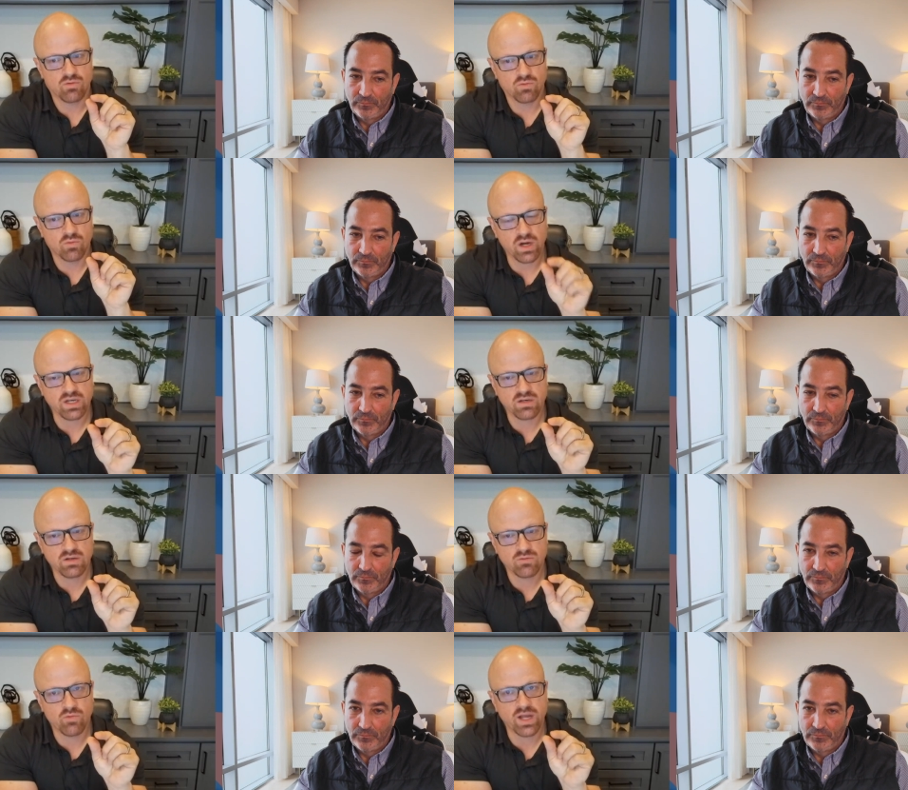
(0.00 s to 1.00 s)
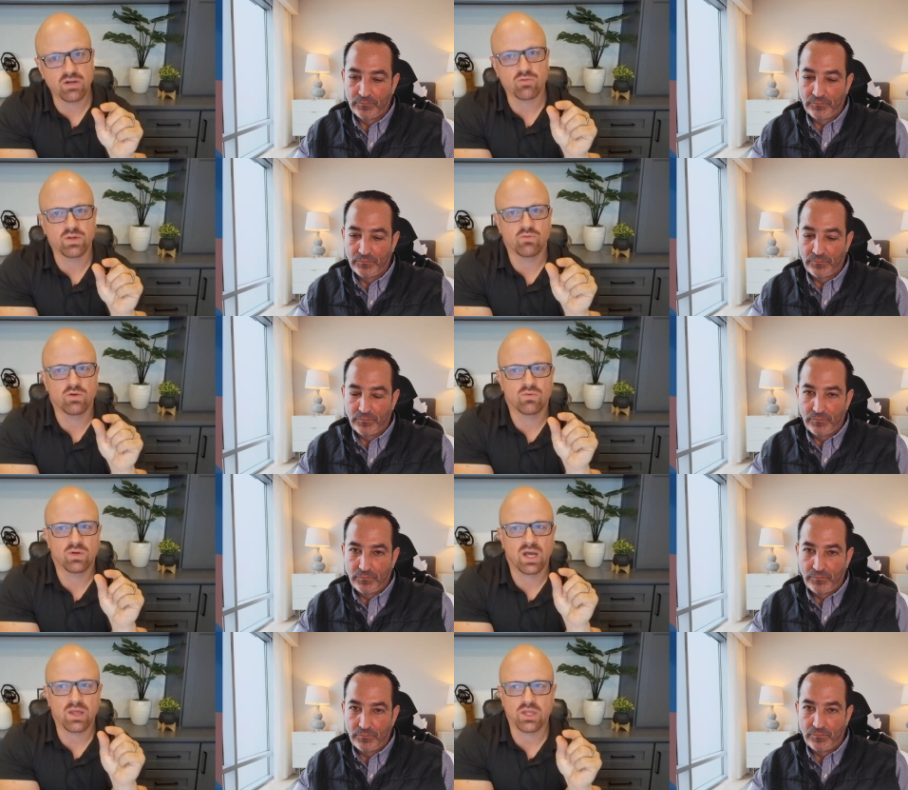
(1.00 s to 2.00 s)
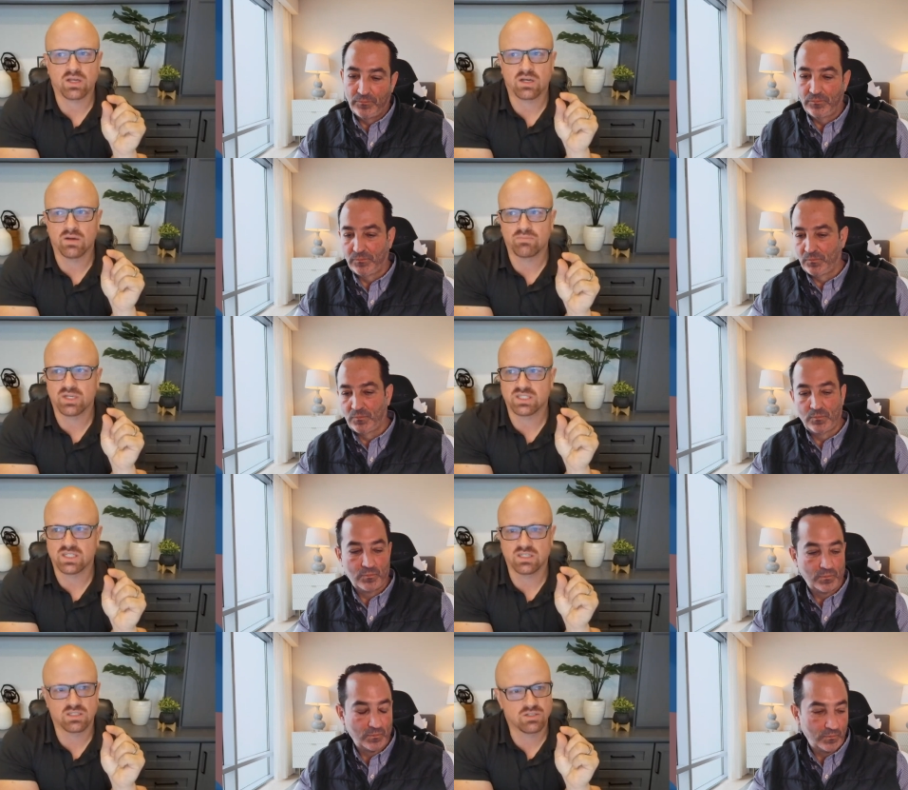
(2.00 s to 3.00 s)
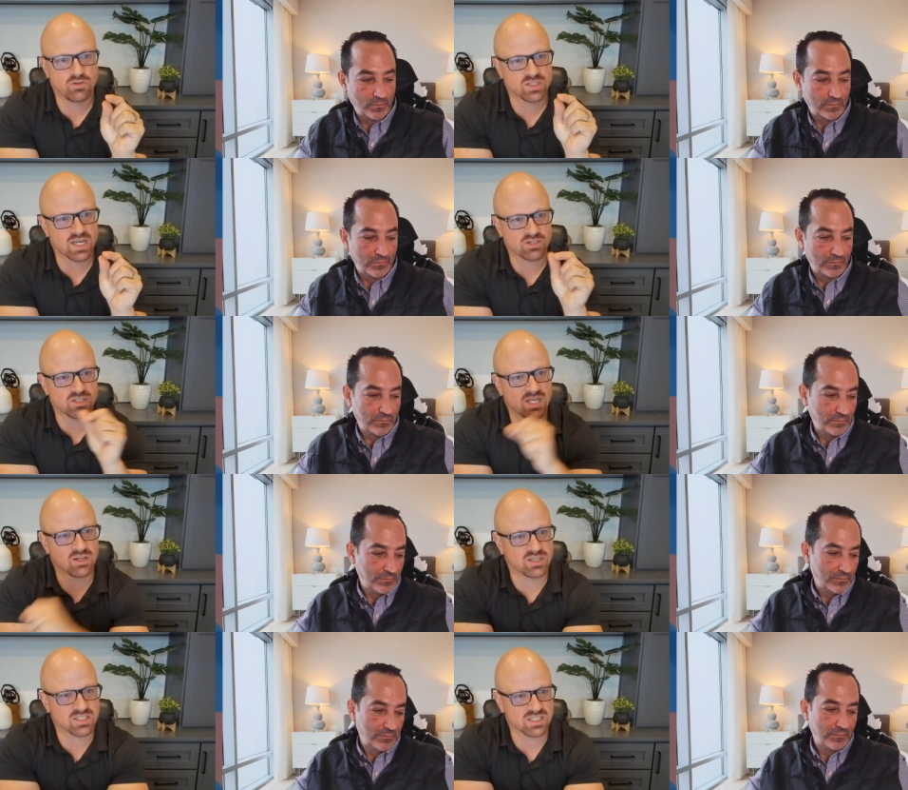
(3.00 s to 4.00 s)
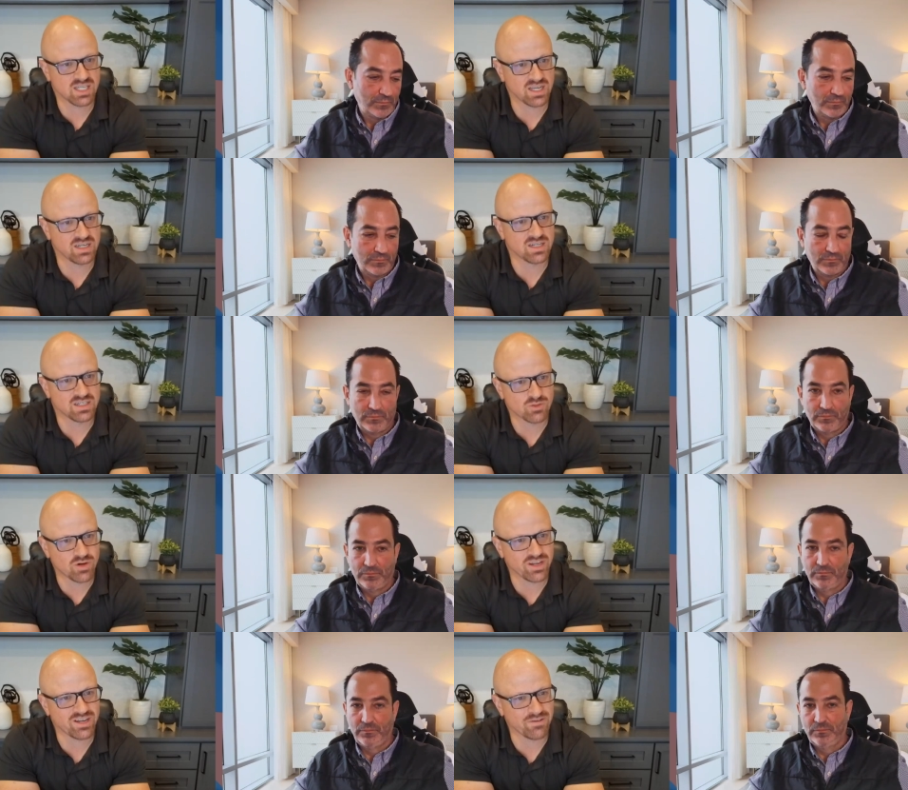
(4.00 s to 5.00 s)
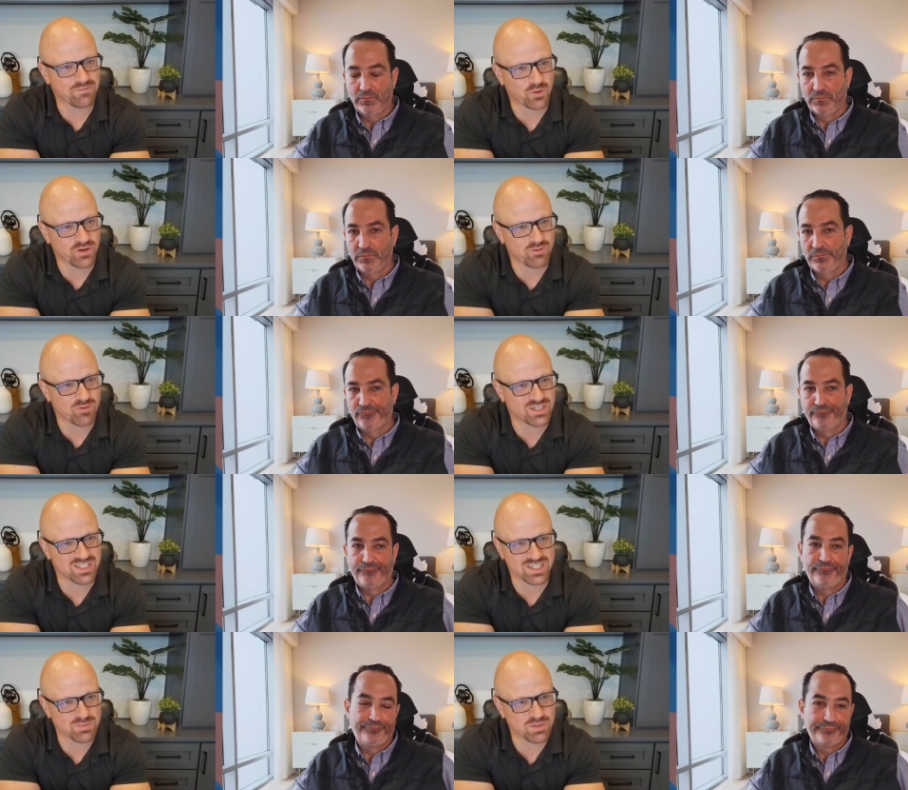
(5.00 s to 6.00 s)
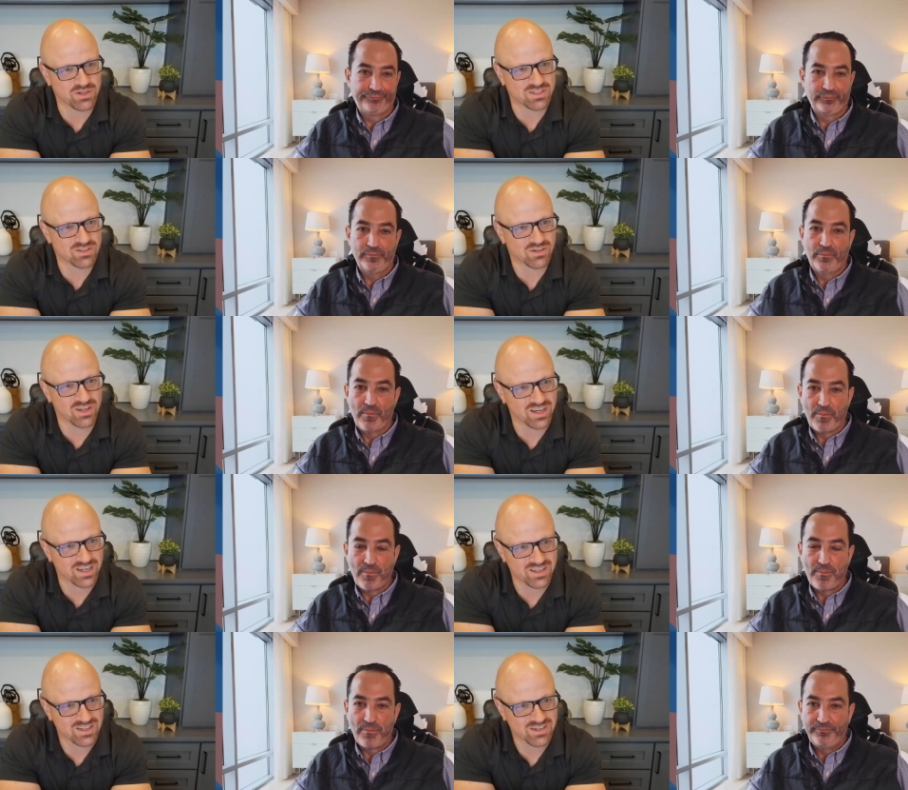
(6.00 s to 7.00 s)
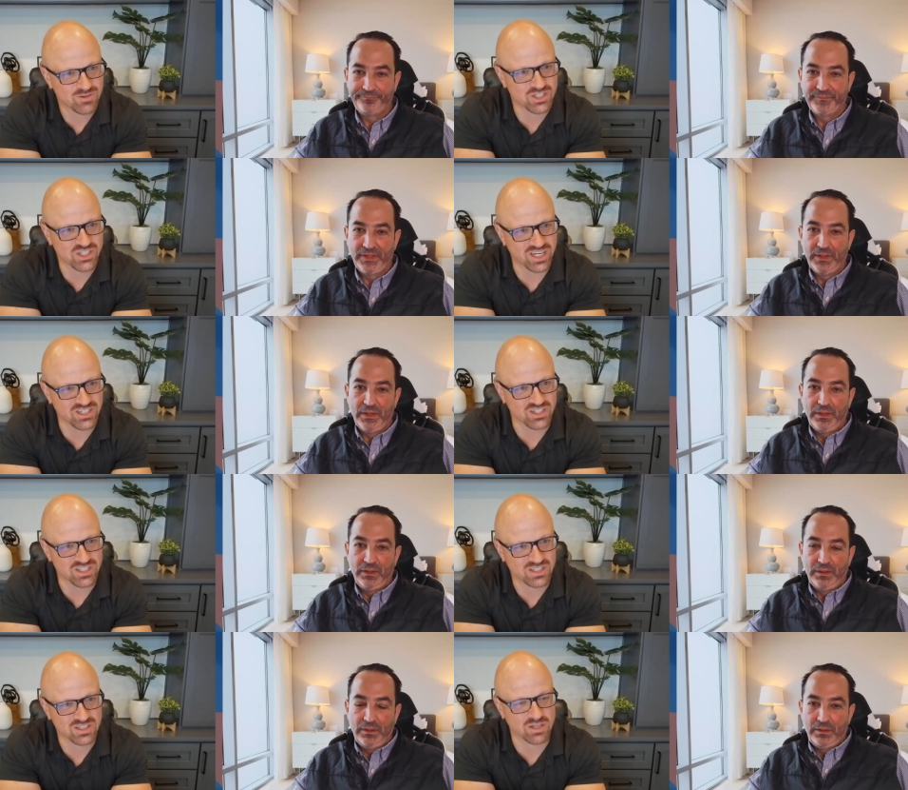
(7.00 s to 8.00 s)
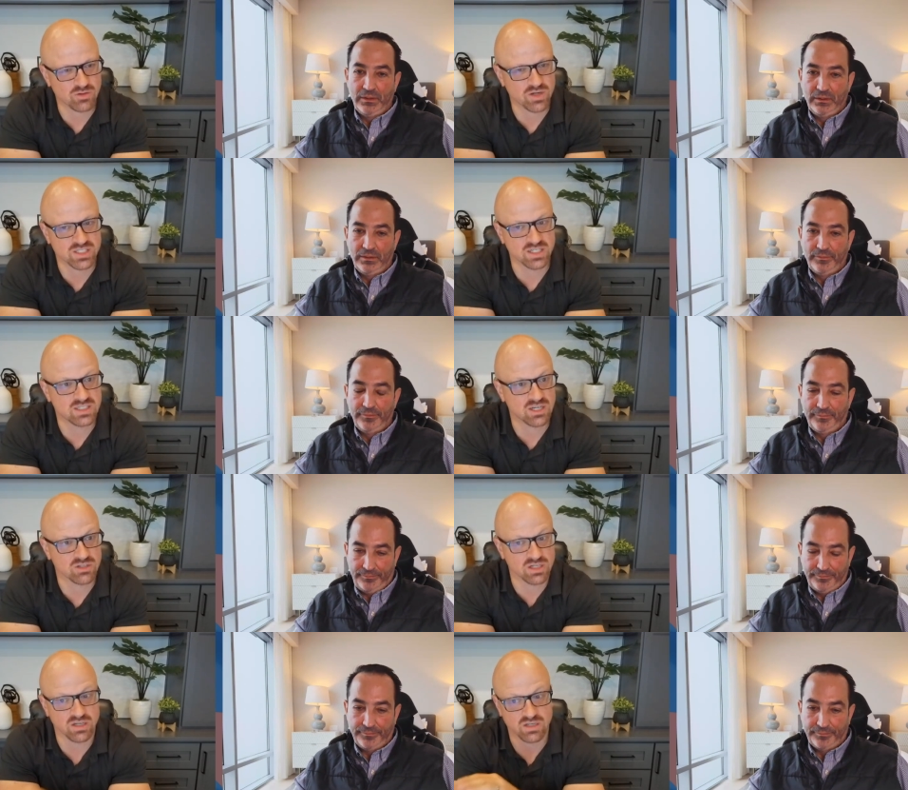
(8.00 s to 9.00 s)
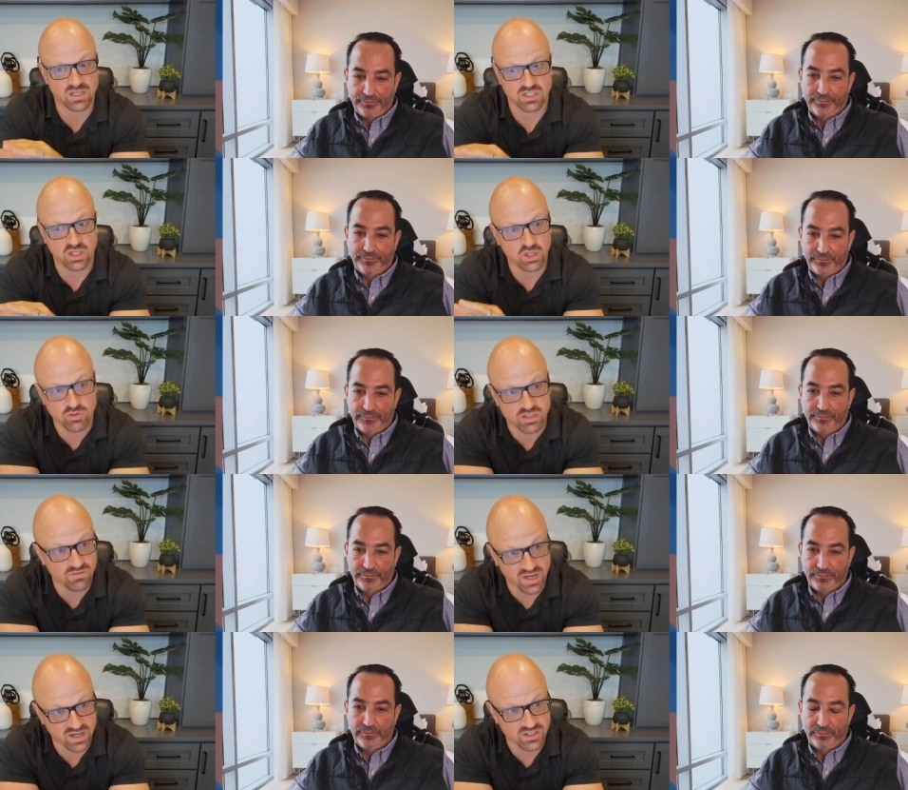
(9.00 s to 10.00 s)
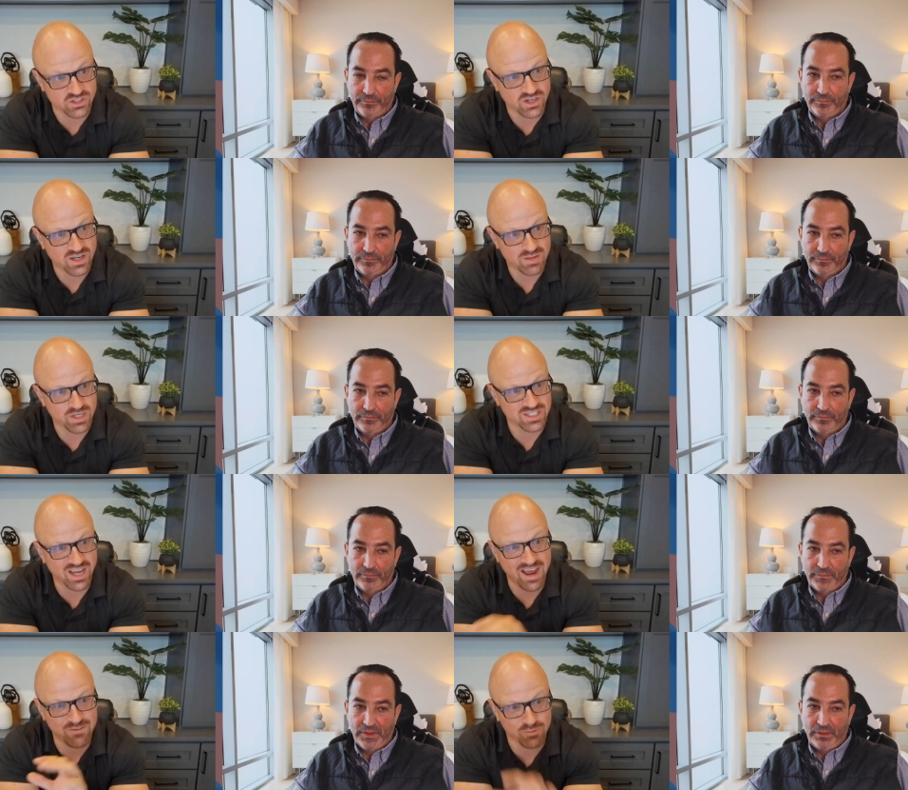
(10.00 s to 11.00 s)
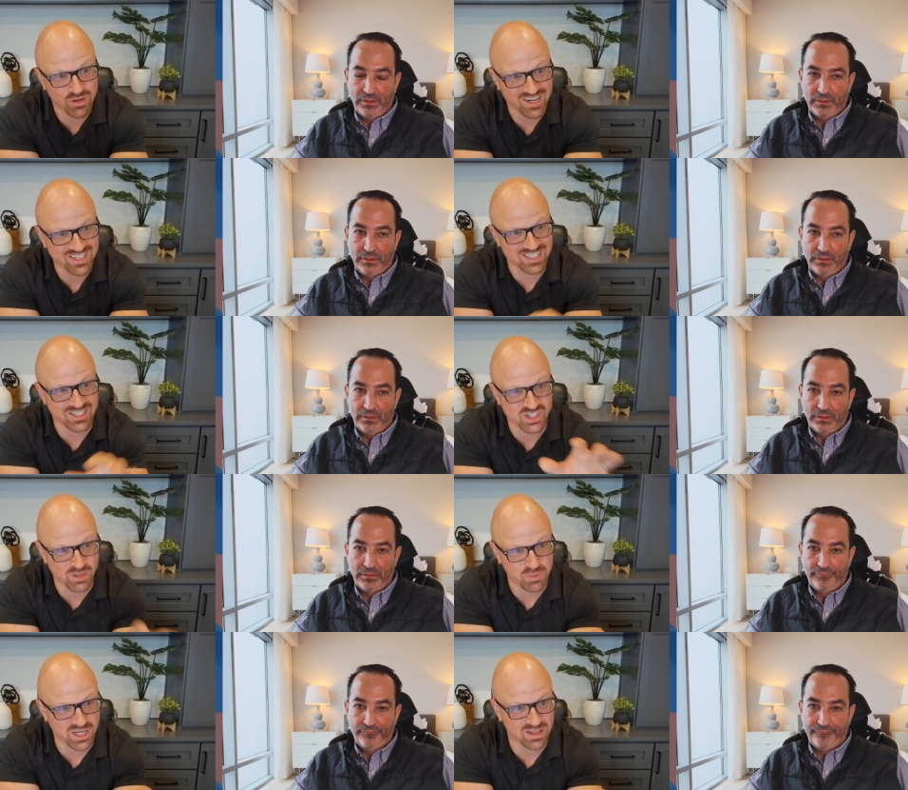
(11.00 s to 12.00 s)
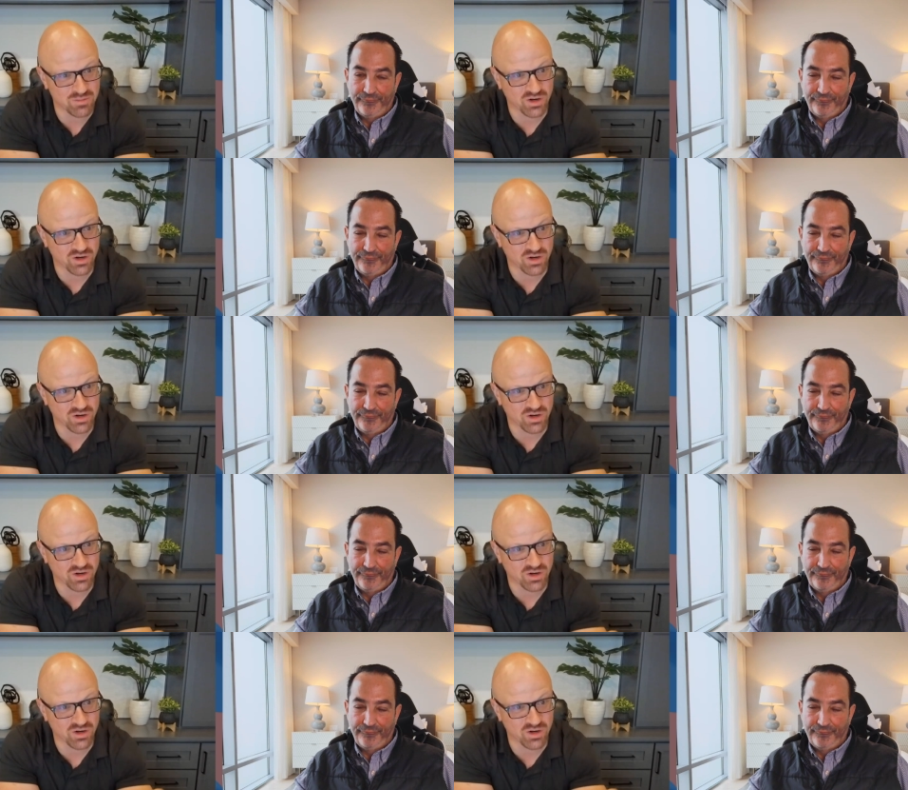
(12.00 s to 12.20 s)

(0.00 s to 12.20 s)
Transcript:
Speaker 1: What when are we? What I think companies need to do is actually tell us at 10 and at 20 and at 40 what does the experience look like? What changes? Because otherwise, Intel's in it has a huge advantage because they have a product. It's shipping in the